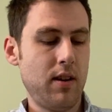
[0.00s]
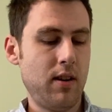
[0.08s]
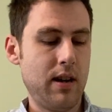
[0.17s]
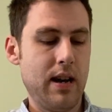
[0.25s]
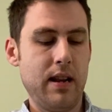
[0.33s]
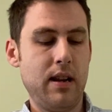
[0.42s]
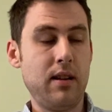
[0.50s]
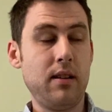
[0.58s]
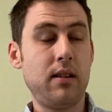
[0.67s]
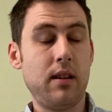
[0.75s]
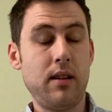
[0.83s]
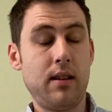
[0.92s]
And
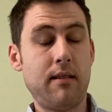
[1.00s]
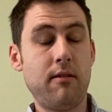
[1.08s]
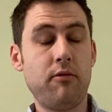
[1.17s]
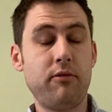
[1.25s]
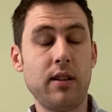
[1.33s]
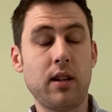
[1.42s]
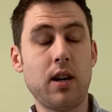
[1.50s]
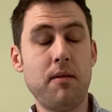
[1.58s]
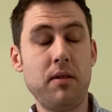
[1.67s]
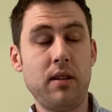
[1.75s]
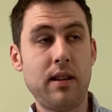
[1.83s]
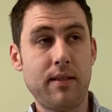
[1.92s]
they're over in the
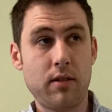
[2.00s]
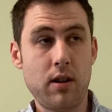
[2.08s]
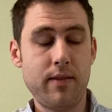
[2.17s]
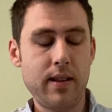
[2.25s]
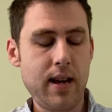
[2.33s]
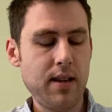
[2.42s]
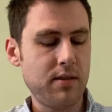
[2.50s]
cupboard that I've got over there.